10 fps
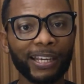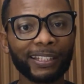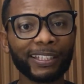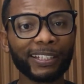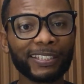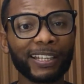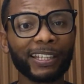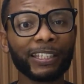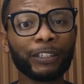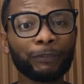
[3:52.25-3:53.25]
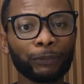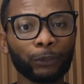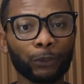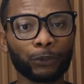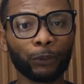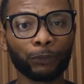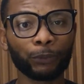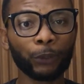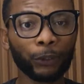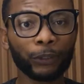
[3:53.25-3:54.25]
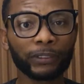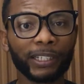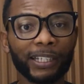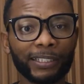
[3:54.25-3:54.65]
there is an influx of road,